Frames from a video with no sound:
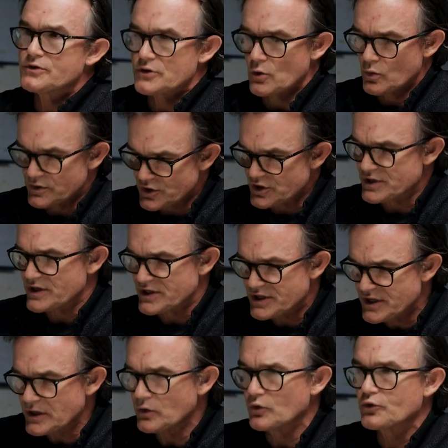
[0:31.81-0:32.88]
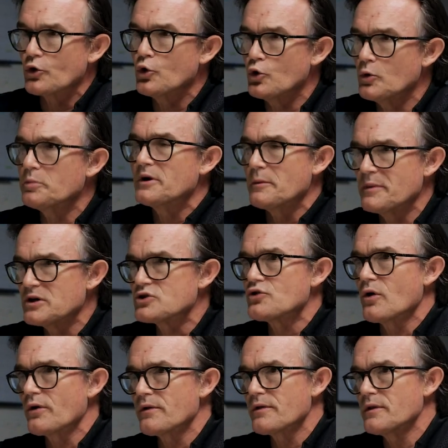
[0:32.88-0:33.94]
so just a steel tube could be
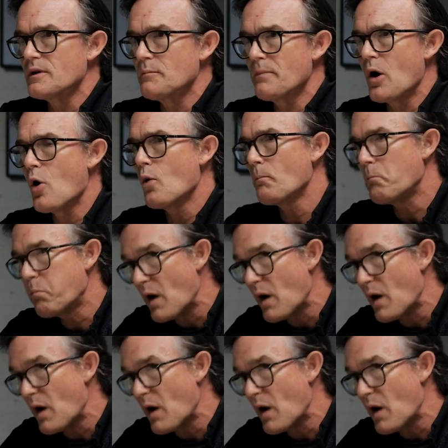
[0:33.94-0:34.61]
stronger than the bone,